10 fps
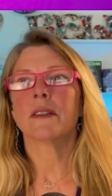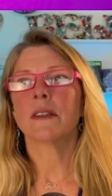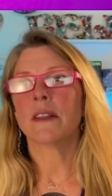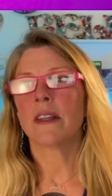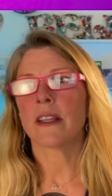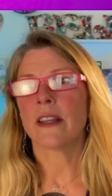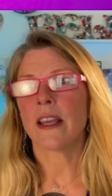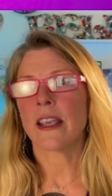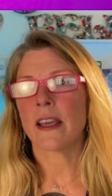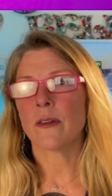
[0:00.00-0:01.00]
then
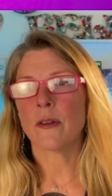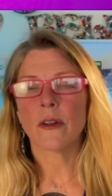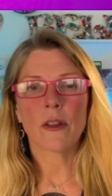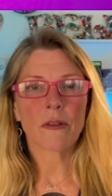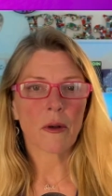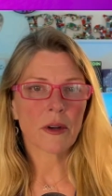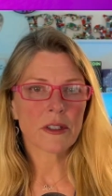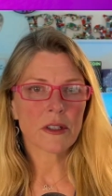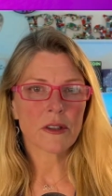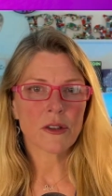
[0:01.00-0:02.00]
they get thrown
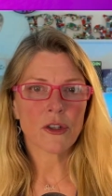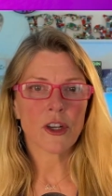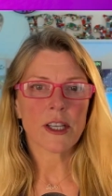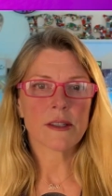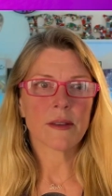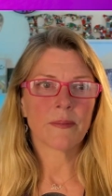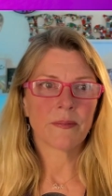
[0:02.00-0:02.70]
into the streets.